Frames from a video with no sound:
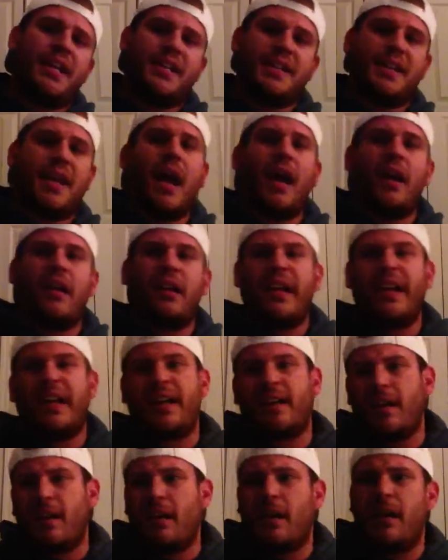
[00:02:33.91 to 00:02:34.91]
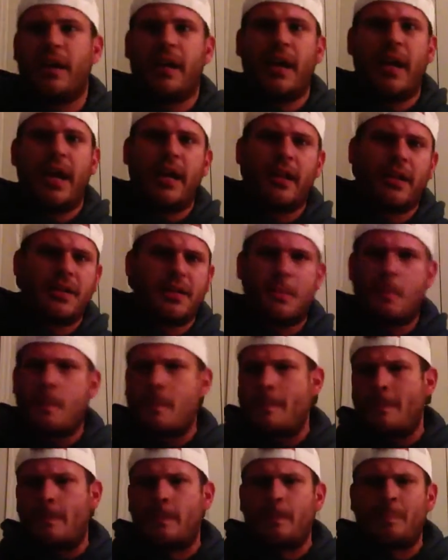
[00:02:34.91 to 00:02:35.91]
It's kind of like okay, it's
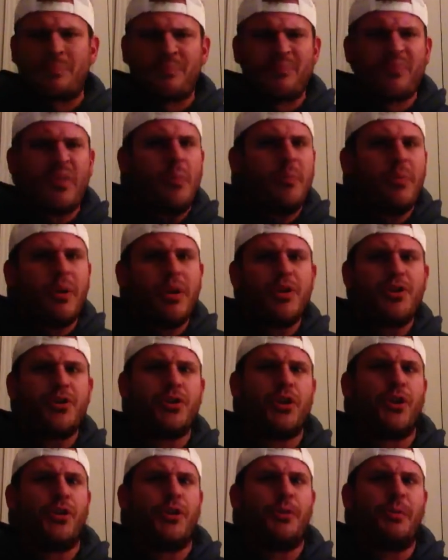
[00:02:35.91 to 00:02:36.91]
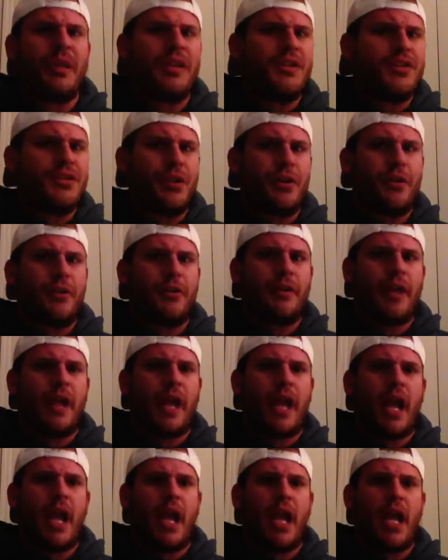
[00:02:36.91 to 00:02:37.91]
pretty sure you'd be considered
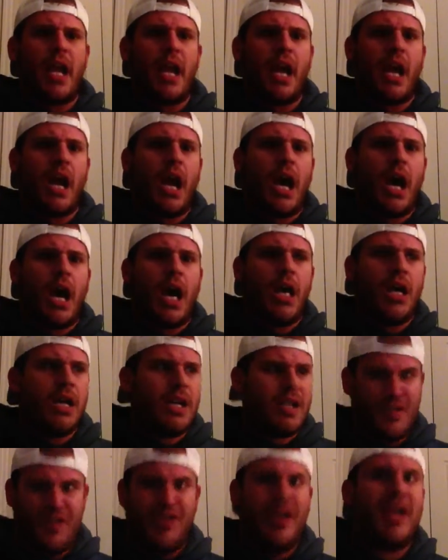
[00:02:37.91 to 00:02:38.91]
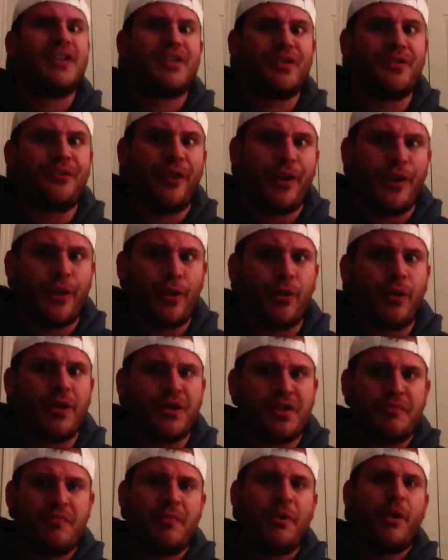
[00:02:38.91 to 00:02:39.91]
a uh, sex offender,
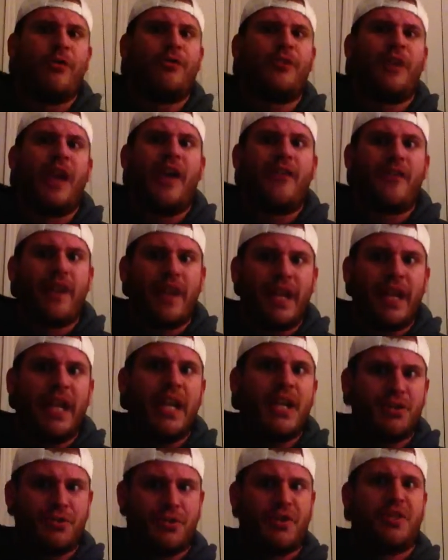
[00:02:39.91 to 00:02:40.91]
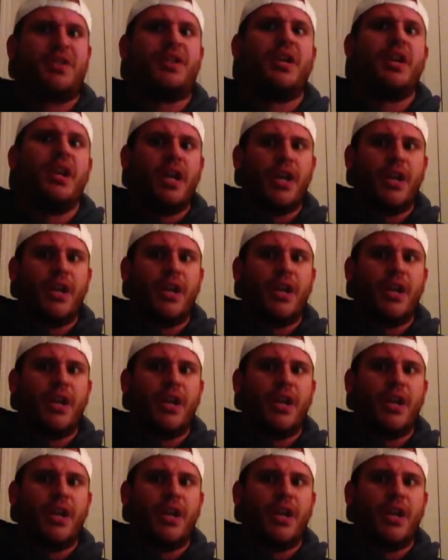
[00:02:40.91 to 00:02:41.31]
Kristen Bell, if you have any interest,